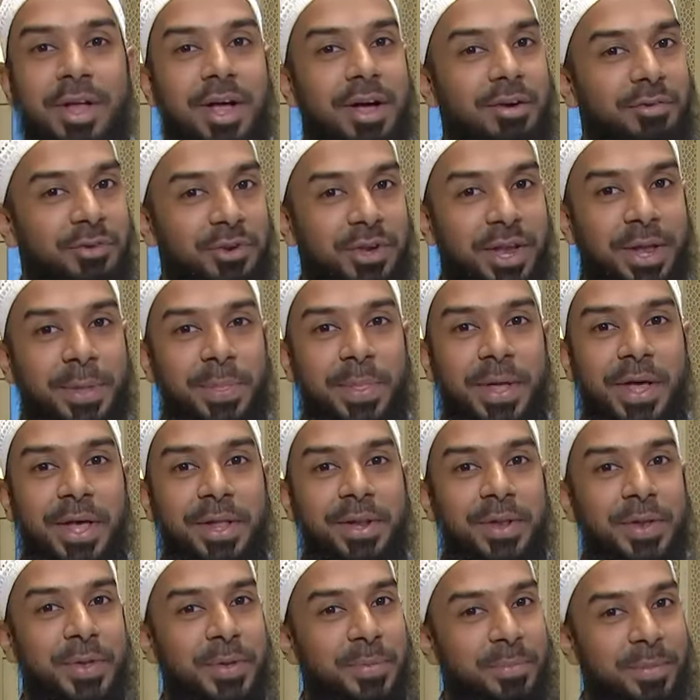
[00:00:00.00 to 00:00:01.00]
of
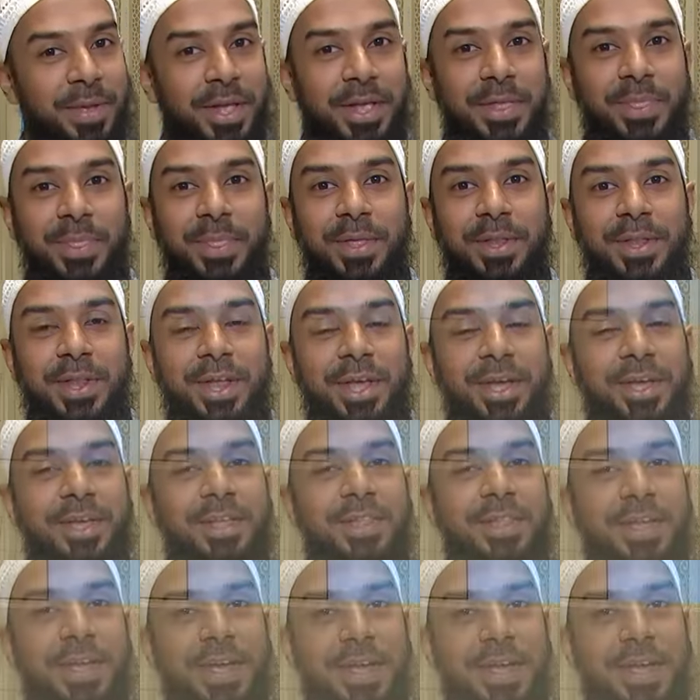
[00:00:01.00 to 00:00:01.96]
shaytan, bi-idhnillah